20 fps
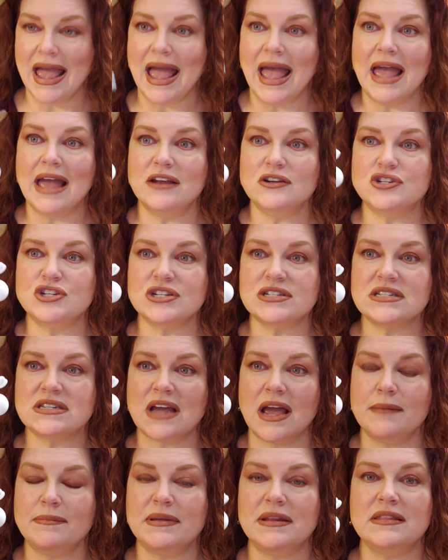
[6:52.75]
and just
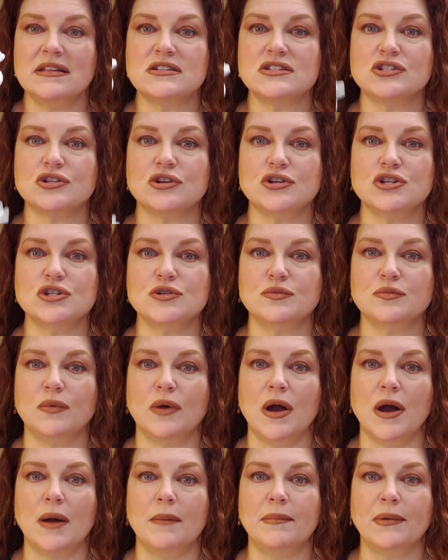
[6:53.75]
type in the search
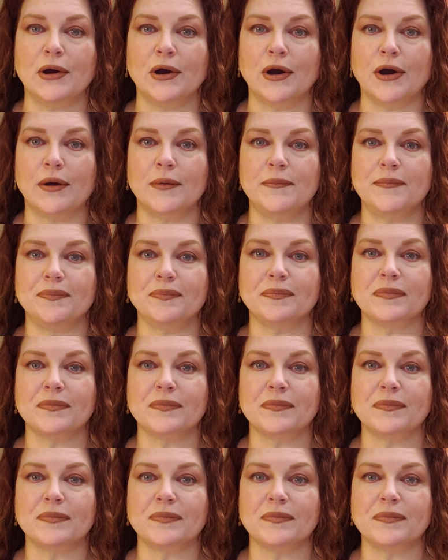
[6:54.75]
bar